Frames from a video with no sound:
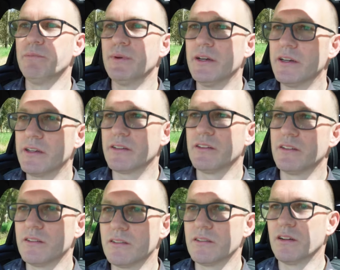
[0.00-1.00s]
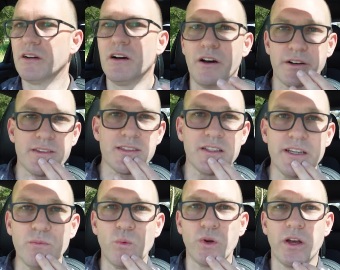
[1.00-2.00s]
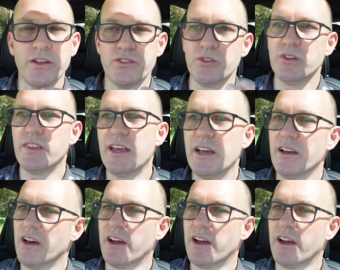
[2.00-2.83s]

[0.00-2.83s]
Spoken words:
but honestly, would I do that?